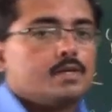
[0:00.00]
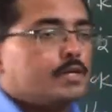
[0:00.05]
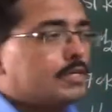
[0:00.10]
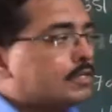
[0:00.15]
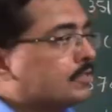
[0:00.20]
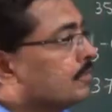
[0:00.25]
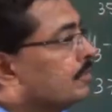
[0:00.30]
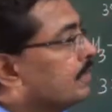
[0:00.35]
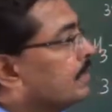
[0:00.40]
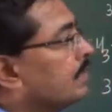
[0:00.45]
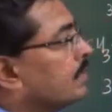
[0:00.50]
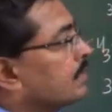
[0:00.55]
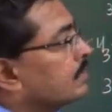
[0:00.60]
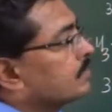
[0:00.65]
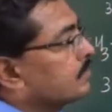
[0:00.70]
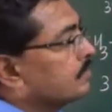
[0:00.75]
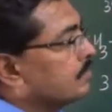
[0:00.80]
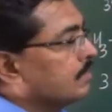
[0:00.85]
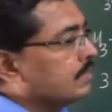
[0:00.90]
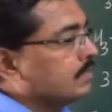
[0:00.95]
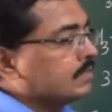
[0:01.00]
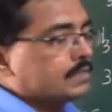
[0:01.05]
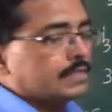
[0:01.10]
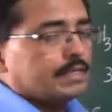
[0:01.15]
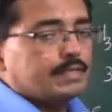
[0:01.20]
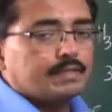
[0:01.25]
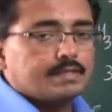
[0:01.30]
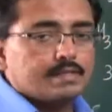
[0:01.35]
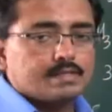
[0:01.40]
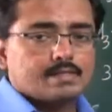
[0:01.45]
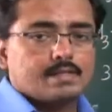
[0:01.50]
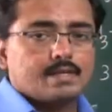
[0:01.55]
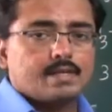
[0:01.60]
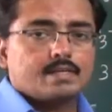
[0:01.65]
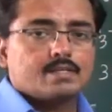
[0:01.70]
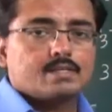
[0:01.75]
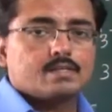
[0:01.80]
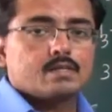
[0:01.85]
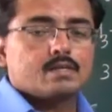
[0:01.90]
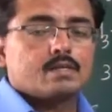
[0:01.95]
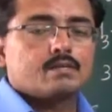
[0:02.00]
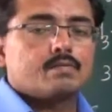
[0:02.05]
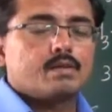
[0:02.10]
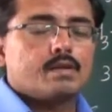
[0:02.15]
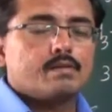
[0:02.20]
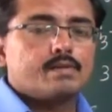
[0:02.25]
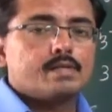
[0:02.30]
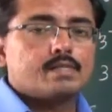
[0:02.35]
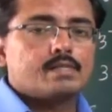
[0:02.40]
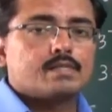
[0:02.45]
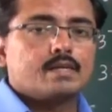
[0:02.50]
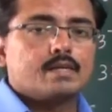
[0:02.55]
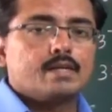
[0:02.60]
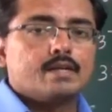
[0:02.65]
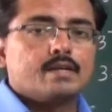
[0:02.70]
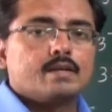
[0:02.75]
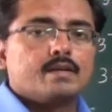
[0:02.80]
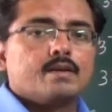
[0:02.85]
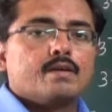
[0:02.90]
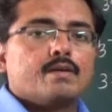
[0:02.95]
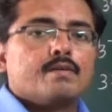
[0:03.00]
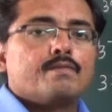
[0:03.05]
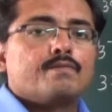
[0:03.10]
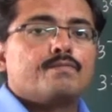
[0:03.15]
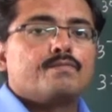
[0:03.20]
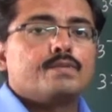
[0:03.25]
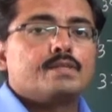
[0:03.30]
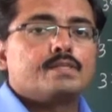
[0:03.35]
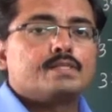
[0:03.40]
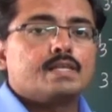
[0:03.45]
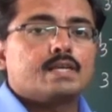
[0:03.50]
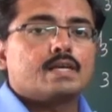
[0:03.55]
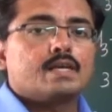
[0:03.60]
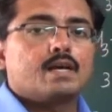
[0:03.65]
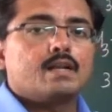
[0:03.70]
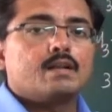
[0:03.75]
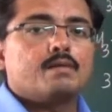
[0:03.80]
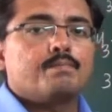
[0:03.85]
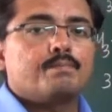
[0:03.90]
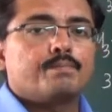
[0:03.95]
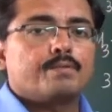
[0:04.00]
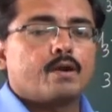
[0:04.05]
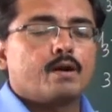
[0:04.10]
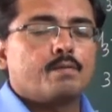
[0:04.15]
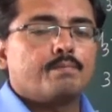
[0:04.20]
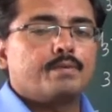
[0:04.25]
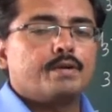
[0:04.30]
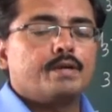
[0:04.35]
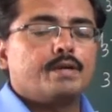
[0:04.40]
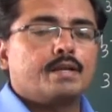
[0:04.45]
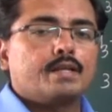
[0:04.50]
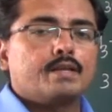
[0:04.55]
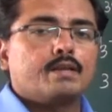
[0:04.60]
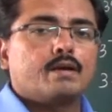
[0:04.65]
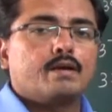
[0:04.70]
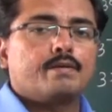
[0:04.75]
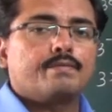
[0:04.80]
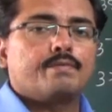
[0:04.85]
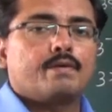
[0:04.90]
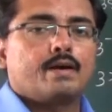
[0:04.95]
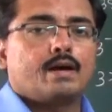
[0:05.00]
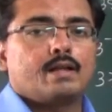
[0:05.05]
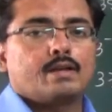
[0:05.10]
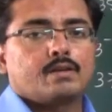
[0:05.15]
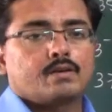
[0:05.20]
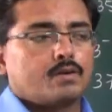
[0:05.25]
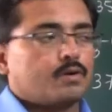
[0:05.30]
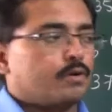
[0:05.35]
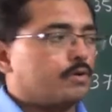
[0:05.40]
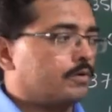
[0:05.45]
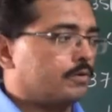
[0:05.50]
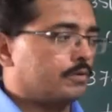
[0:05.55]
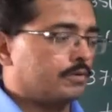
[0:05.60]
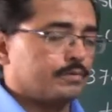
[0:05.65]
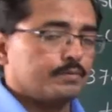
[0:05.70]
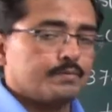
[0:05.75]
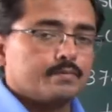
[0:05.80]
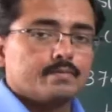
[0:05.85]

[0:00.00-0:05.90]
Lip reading: So dear students, in this lecture we have studied physical property of alcohol.